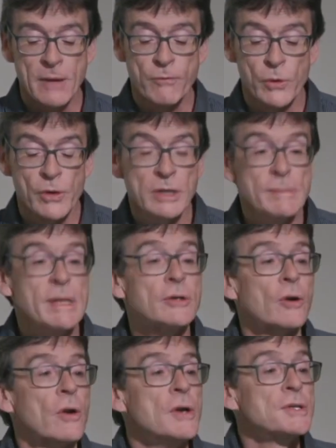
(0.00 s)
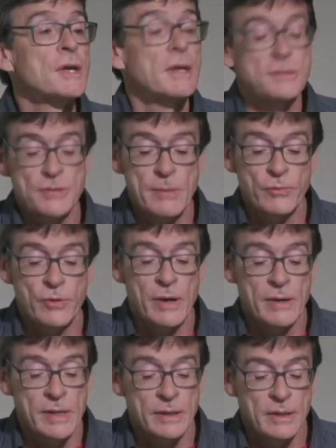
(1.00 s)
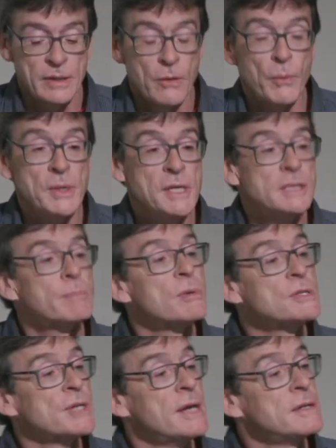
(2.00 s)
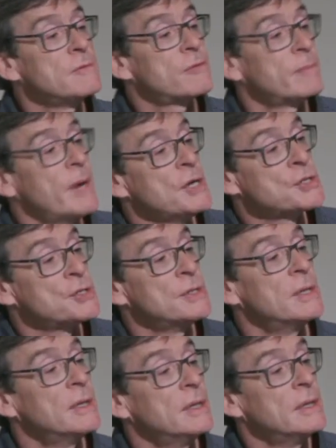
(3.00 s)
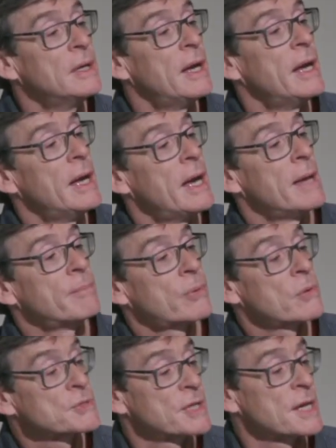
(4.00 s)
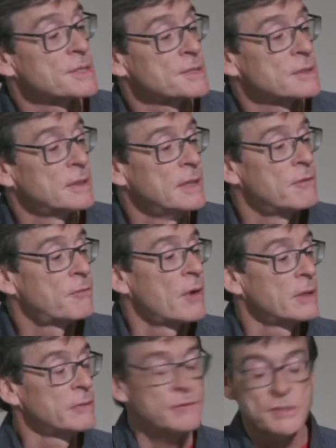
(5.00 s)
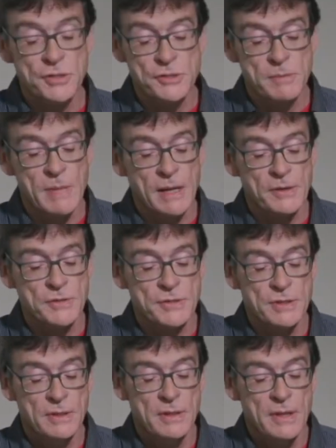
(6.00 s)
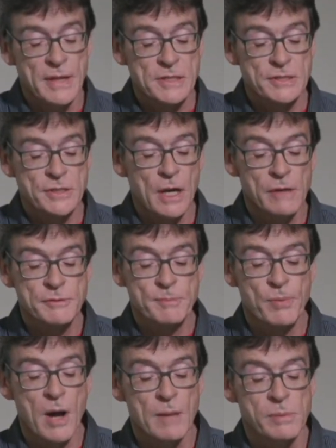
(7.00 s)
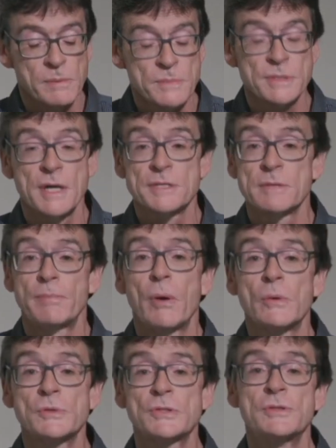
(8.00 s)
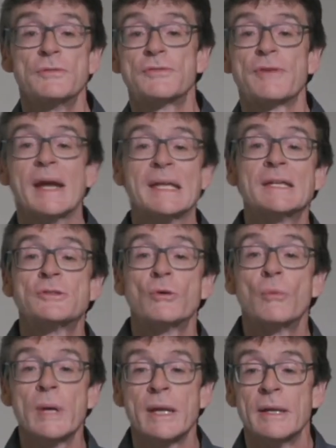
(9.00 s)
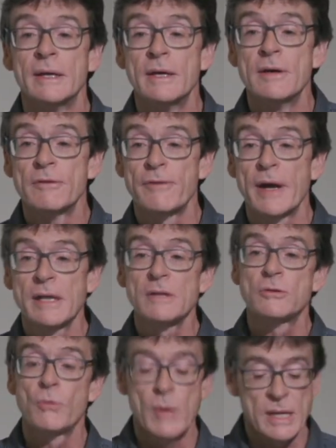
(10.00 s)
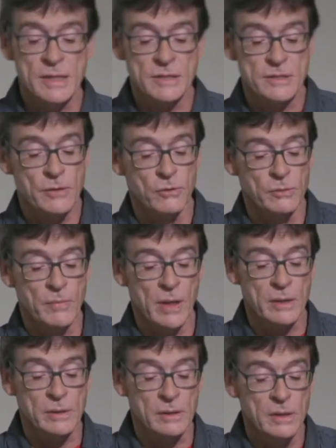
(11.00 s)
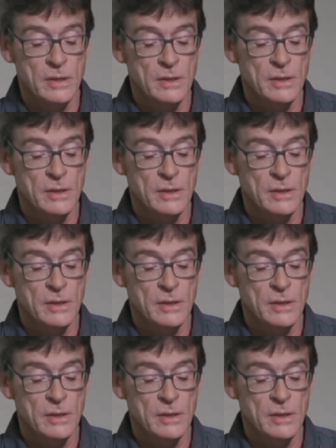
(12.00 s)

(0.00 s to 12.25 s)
If we're going to be current and contemporary, we need to present information and process in front of decision makers that solves problems as opposed to fighting to win. Fighting to win is the old model.